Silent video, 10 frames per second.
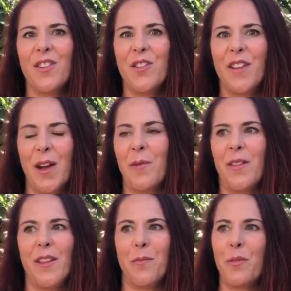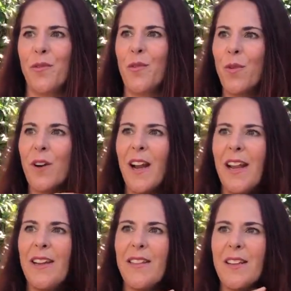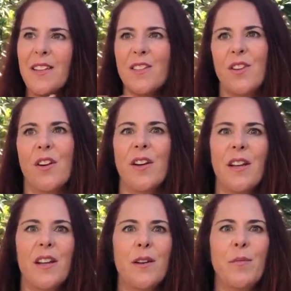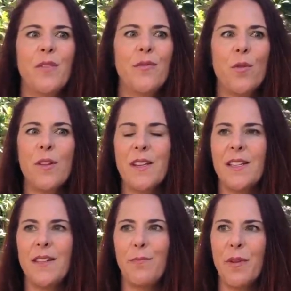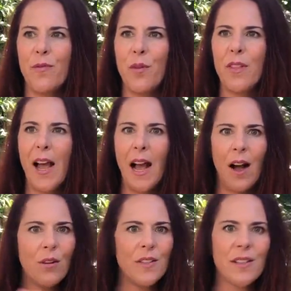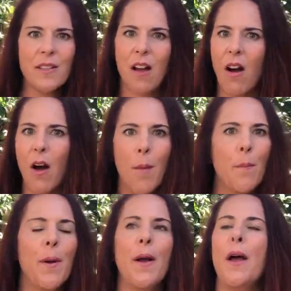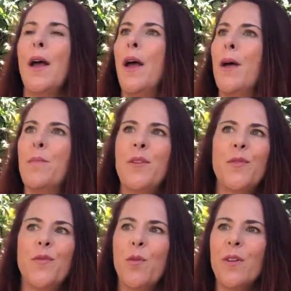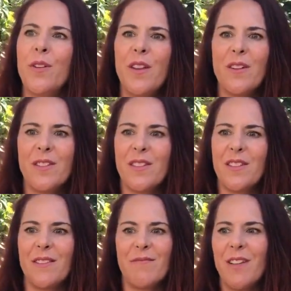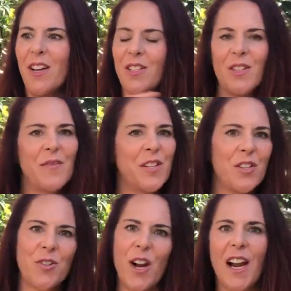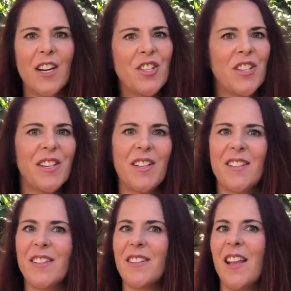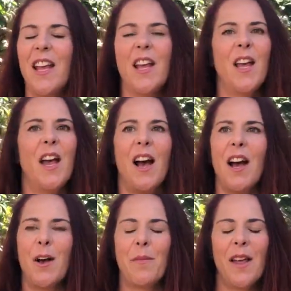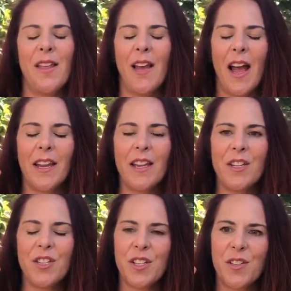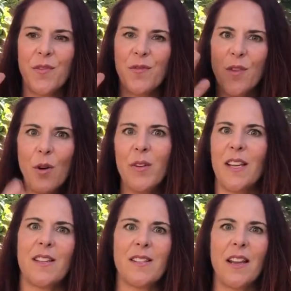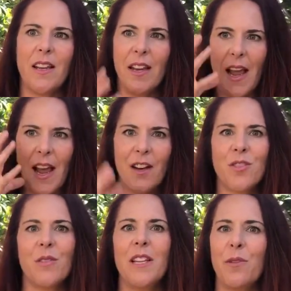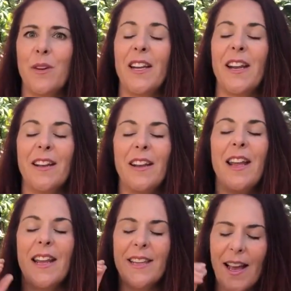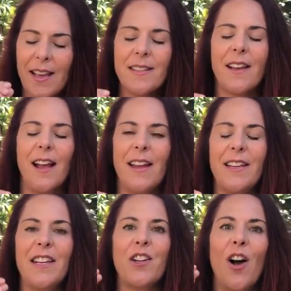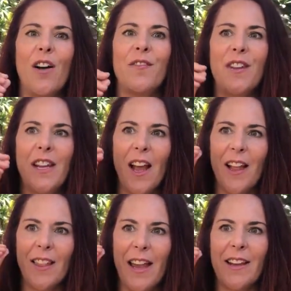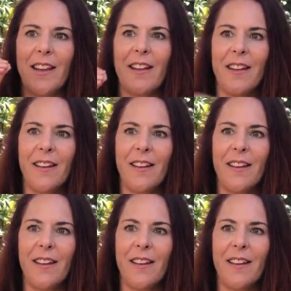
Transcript: to get with Him before anything started, before the house is up, before there's tons of distractions. I can just focus. I can actually read. And yes, I need coffee, like